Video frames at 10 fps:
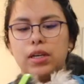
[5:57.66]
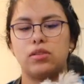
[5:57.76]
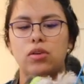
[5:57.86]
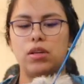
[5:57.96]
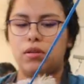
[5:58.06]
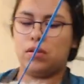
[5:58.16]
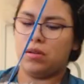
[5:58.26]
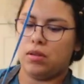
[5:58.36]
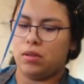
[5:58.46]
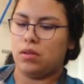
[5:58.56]
he was starting to
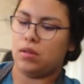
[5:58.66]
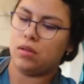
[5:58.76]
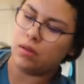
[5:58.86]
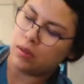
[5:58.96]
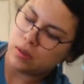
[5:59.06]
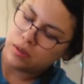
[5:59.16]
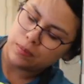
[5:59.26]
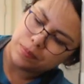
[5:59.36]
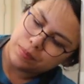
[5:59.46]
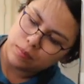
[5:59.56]
get used to me and
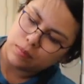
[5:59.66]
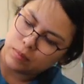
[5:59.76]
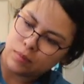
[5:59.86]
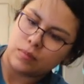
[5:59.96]
get comfortable